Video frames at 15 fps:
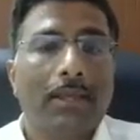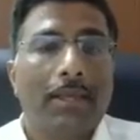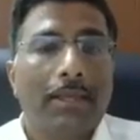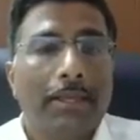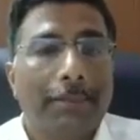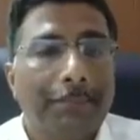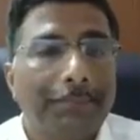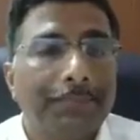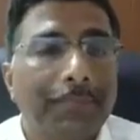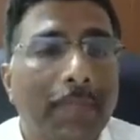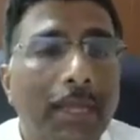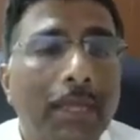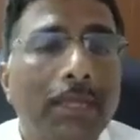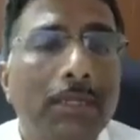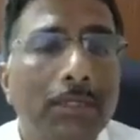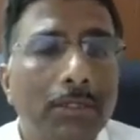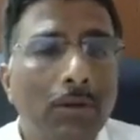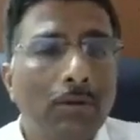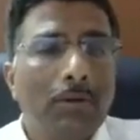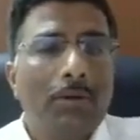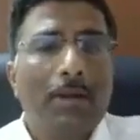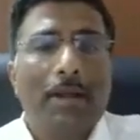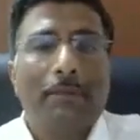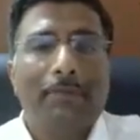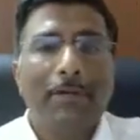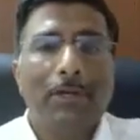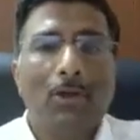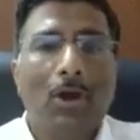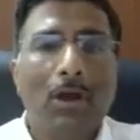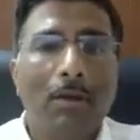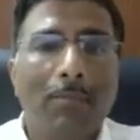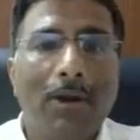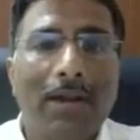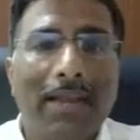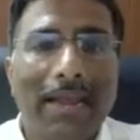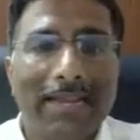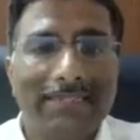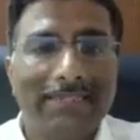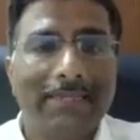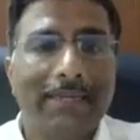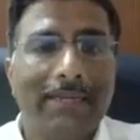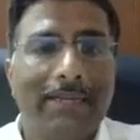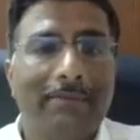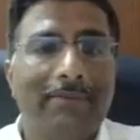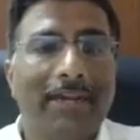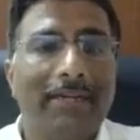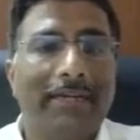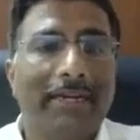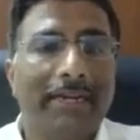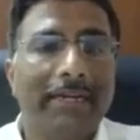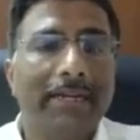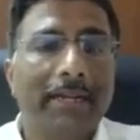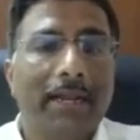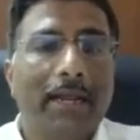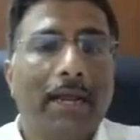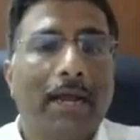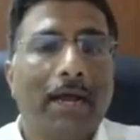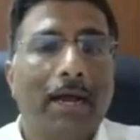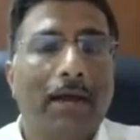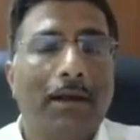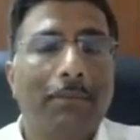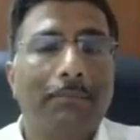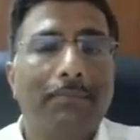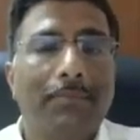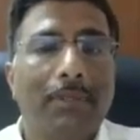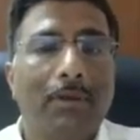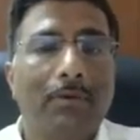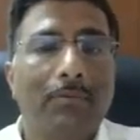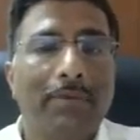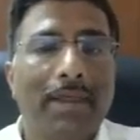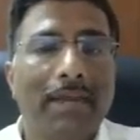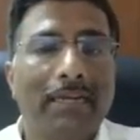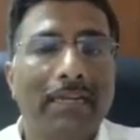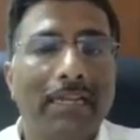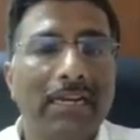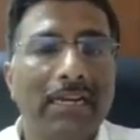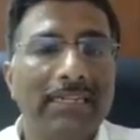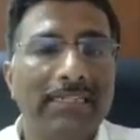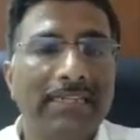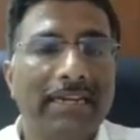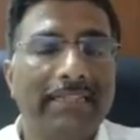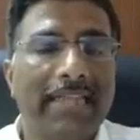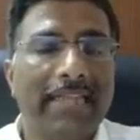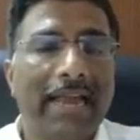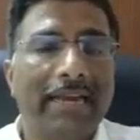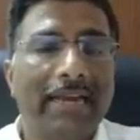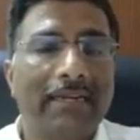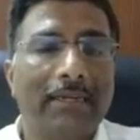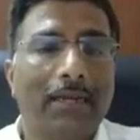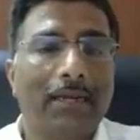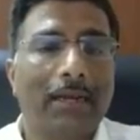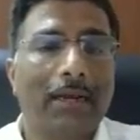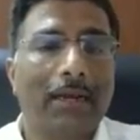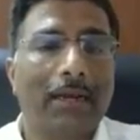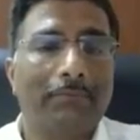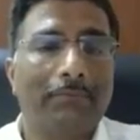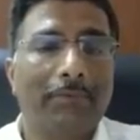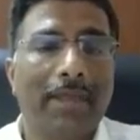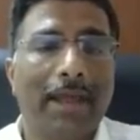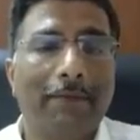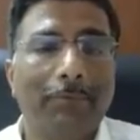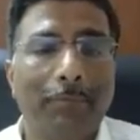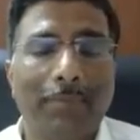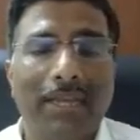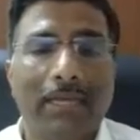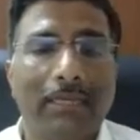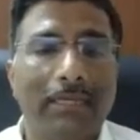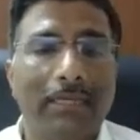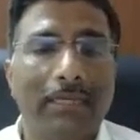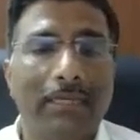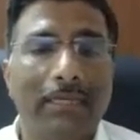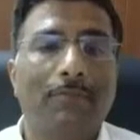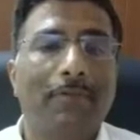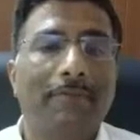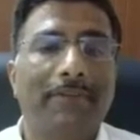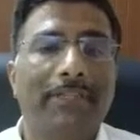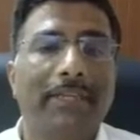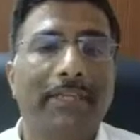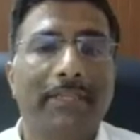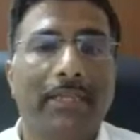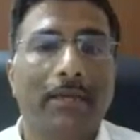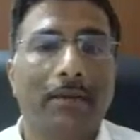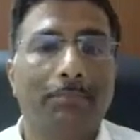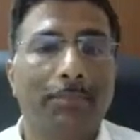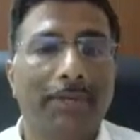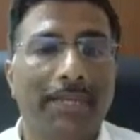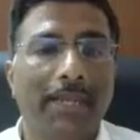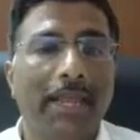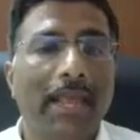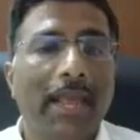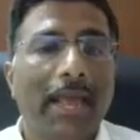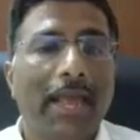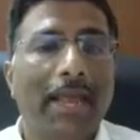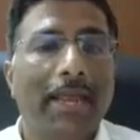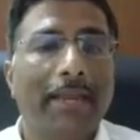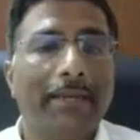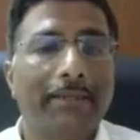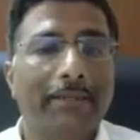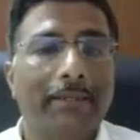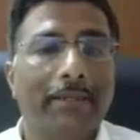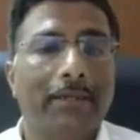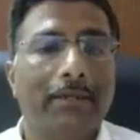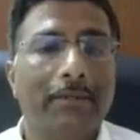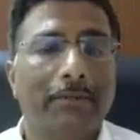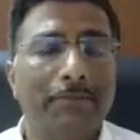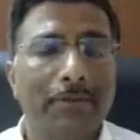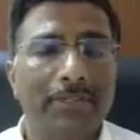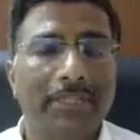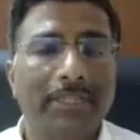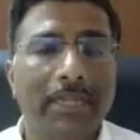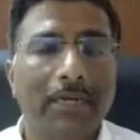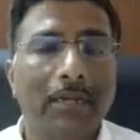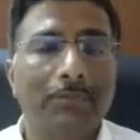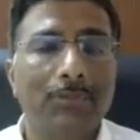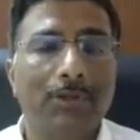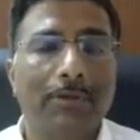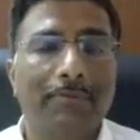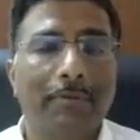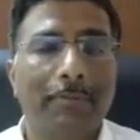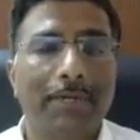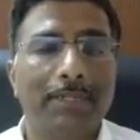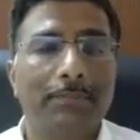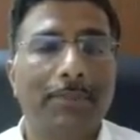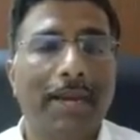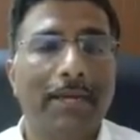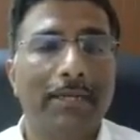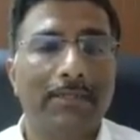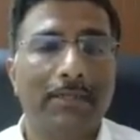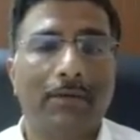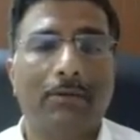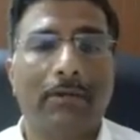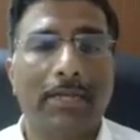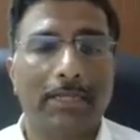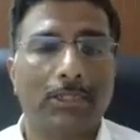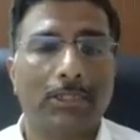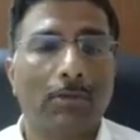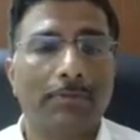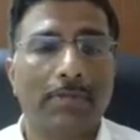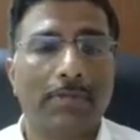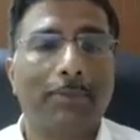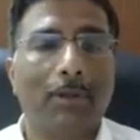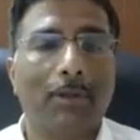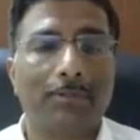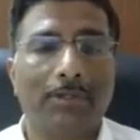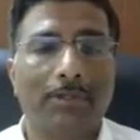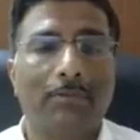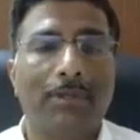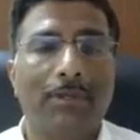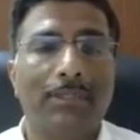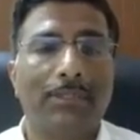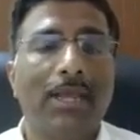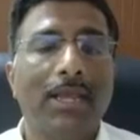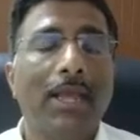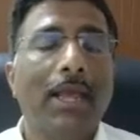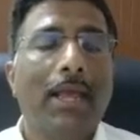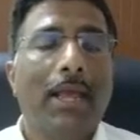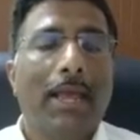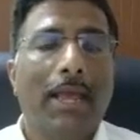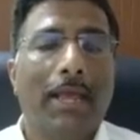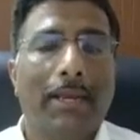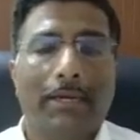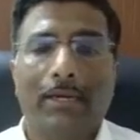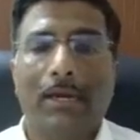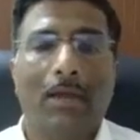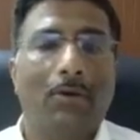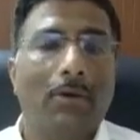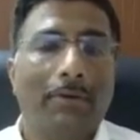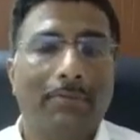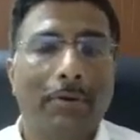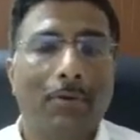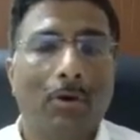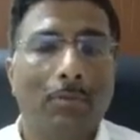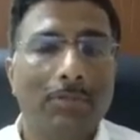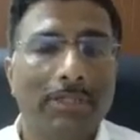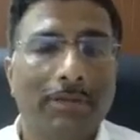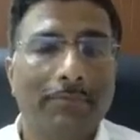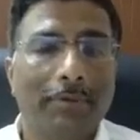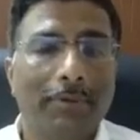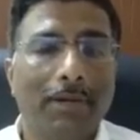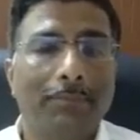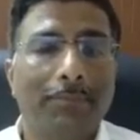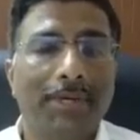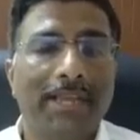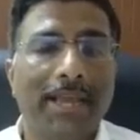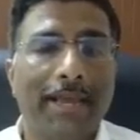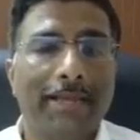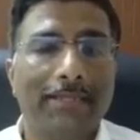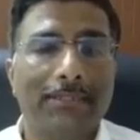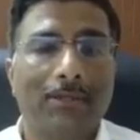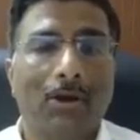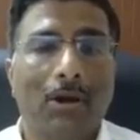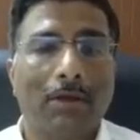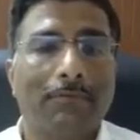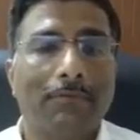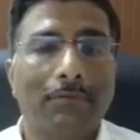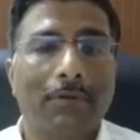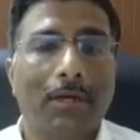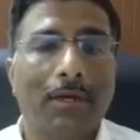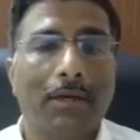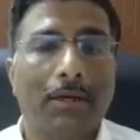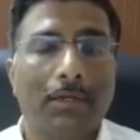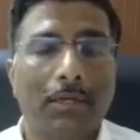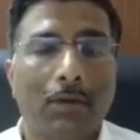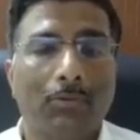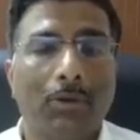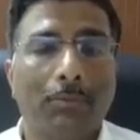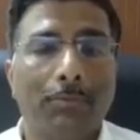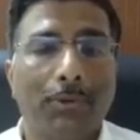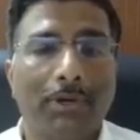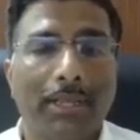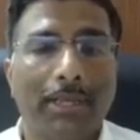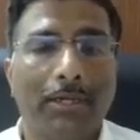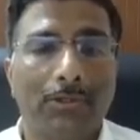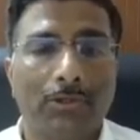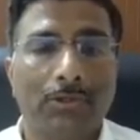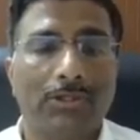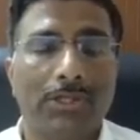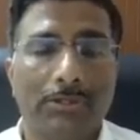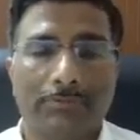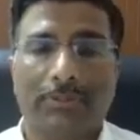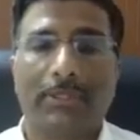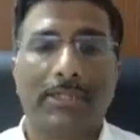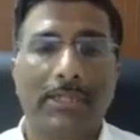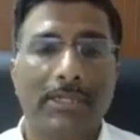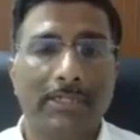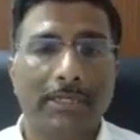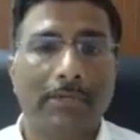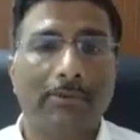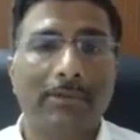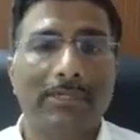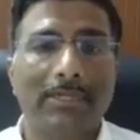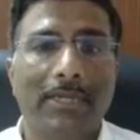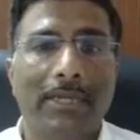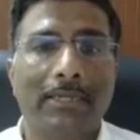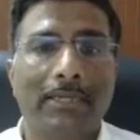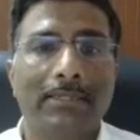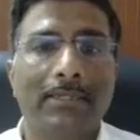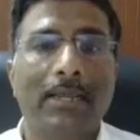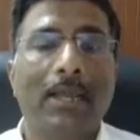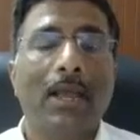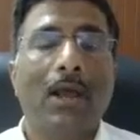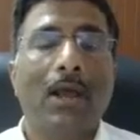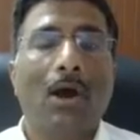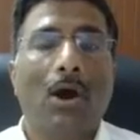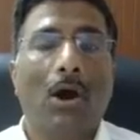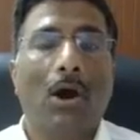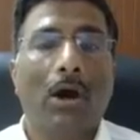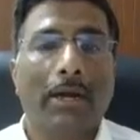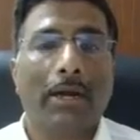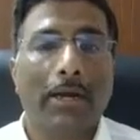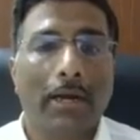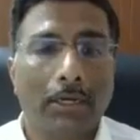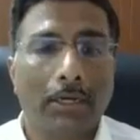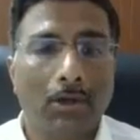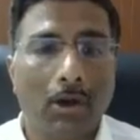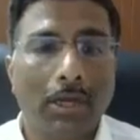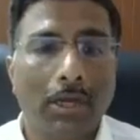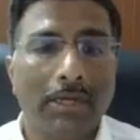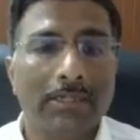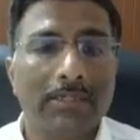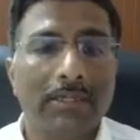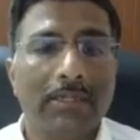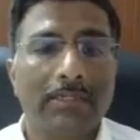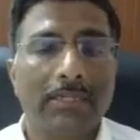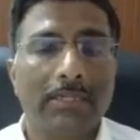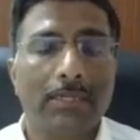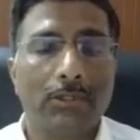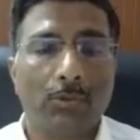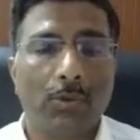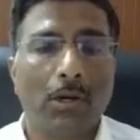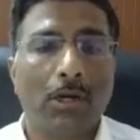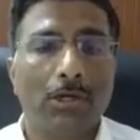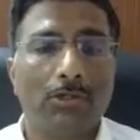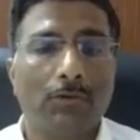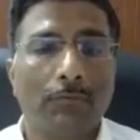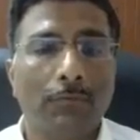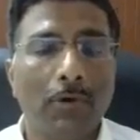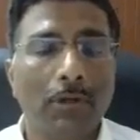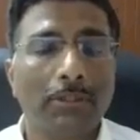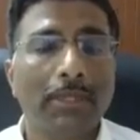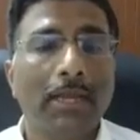Yep. So when we talk about the asset inventory, we had clearly said that we have to make a list of everything in the company, and the first thing that comes to everybody's mind is desktops, laptop servers, and now almost every company has a lot of cloud computing resources, whether it's a EC2 instance or Docker instances, so on and so forth.